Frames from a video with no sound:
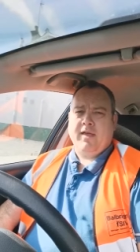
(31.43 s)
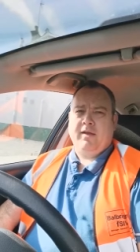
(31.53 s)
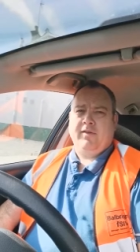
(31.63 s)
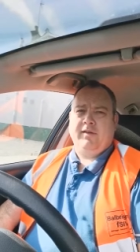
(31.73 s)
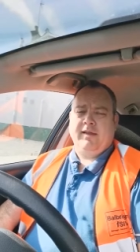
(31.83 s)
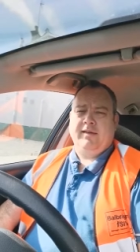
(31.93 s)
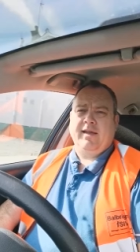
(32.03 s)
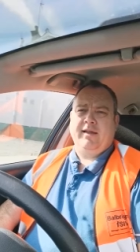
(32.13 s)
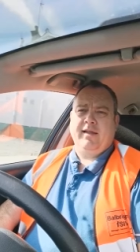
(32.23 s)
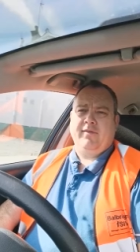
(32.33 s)
Send us a
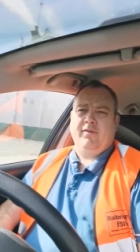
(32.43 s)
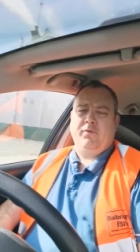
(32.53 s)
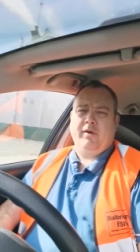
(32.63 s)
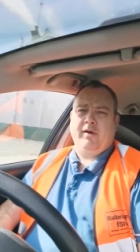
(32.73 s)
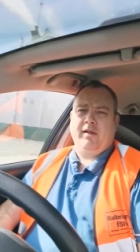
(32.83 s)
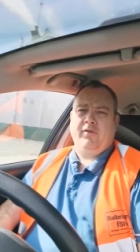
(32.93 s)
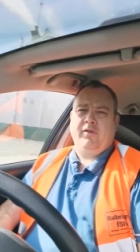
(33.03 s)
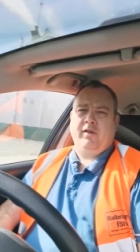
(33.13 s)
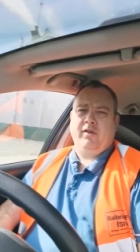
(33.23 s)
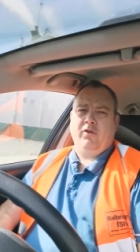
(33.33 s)
detailed list of what it
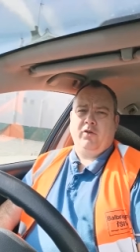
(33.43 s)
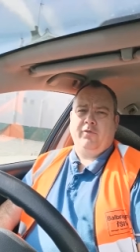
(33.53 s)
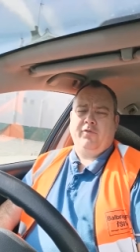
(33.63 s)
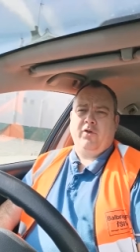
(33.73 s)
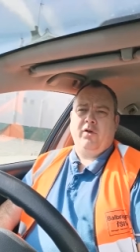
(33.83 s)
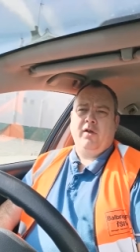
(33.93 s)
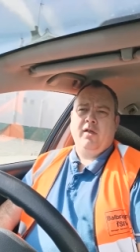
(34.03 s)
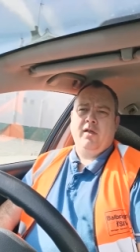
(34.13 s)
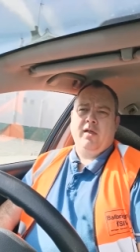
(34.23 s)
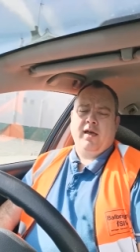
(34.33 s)
is you're looking for,
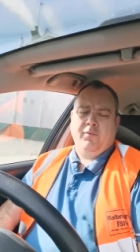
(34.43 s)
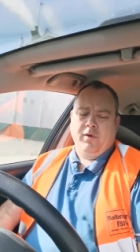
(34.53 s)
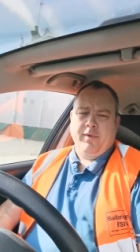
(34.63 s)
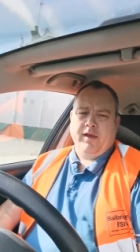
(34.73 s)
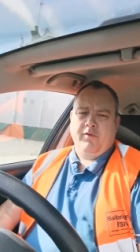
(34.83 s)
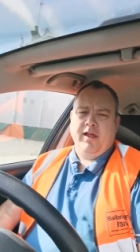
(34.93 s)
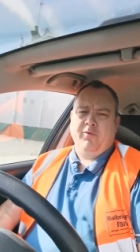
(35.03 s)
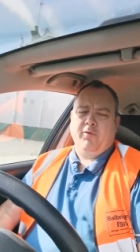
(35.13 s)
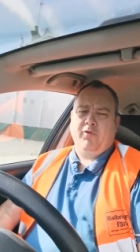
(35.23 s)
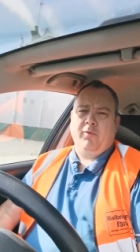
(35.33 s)
and we'll make
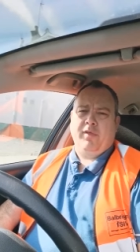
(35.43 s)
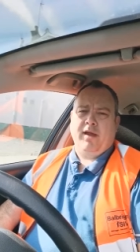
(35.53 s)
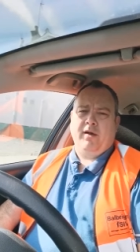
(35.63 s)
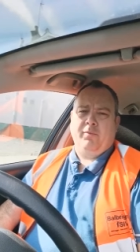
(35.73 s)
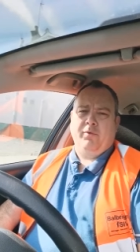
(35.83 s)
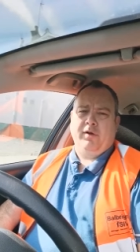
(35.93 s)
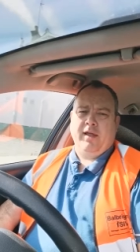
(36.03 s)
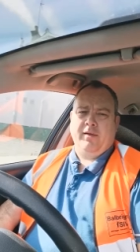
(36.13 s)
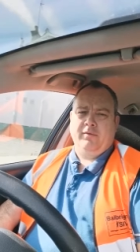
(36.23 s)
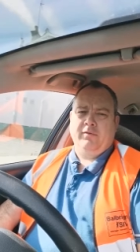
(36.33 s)
arrangements from there. But
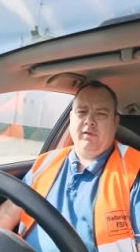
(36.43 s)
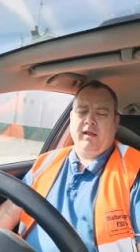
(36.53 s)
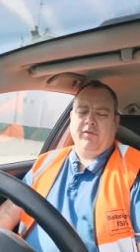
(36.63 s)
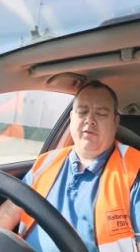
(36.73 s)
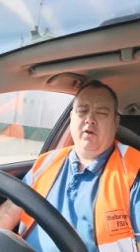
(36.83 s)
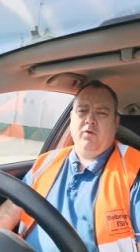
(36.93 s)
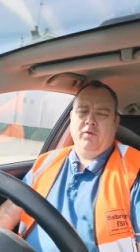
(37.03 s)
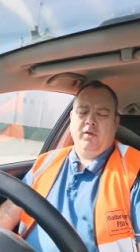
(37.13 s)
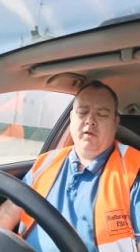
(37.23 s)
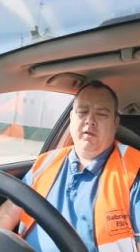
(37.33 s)
uh, let us
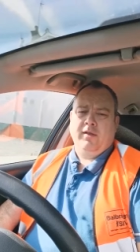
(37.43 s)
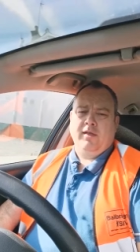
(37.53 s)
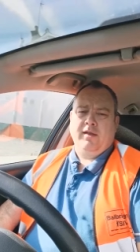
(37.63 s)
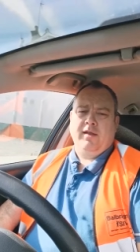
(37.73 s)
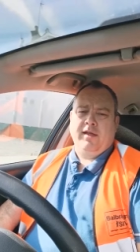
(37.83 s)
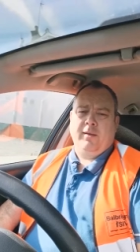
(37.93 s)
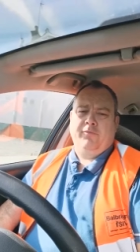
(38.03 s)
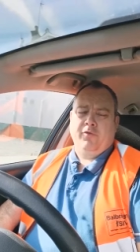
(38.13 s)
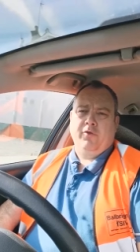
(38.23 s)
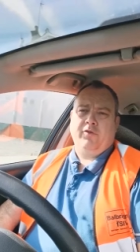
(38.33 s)
know that you need
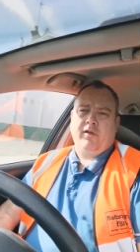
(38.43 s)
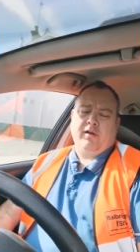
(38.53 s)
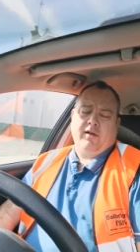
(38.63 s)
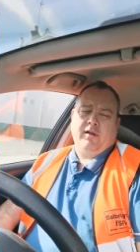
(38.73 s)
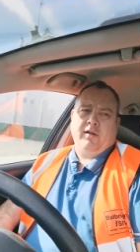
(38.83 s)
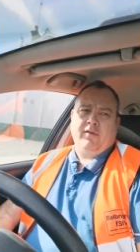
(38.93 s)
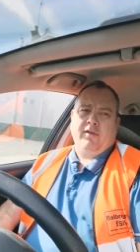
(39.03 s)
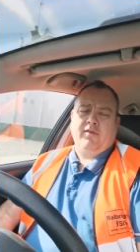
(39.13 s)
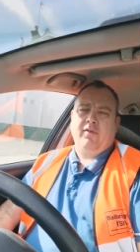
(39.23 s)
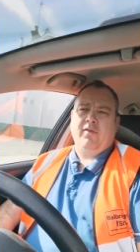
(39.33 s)
help first or
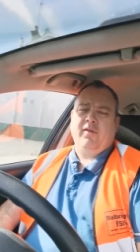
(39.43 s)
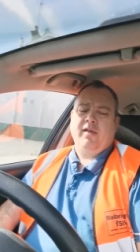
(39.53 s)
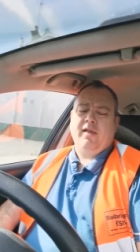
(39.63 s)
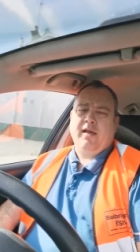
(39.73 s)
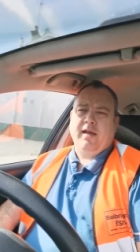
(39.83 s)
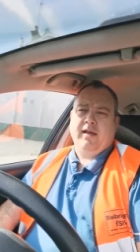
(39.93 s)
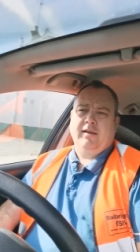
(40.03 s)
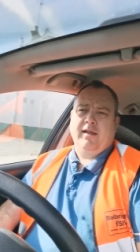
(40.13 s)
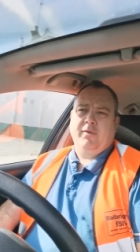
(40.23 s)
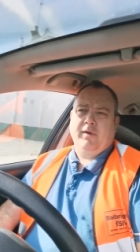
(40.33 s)
assistance,
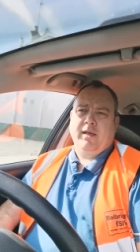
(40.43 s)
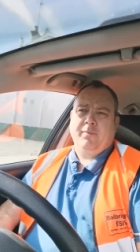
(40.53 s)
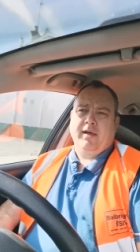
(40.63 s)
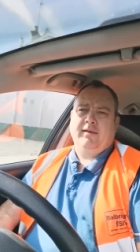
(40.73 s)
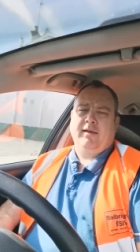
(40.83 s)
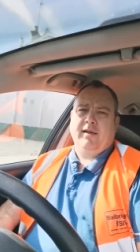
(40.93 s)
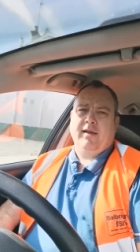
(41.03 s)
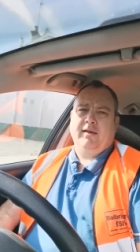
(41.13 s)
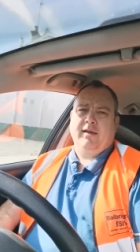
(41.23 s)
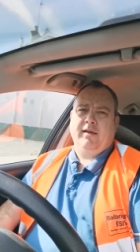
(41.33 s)
and uh, we'll get back to you
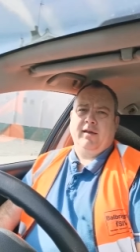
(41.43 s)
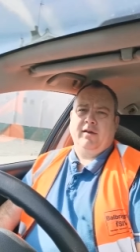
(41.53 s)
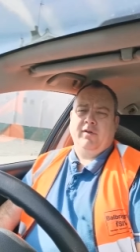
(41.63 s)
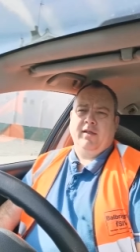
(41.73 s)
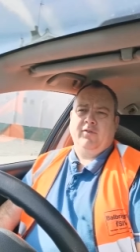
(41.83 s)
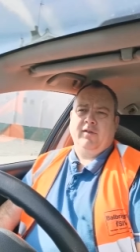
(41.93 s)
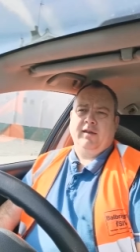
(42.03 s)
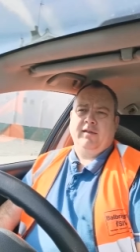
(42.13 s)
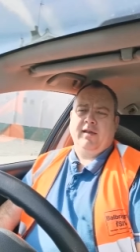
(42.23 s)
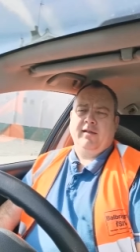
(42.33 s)
and, and, and arrange the
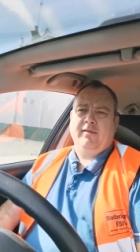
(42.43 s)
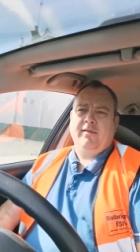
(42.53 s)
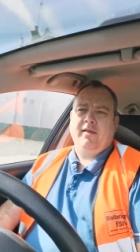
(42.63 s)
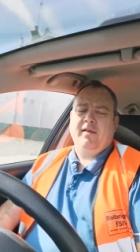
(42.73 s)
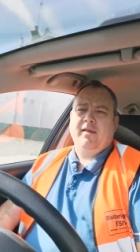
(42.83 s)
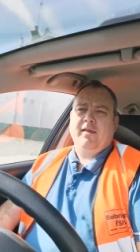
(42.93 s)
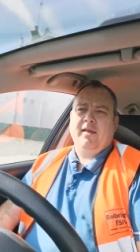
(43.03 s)
details.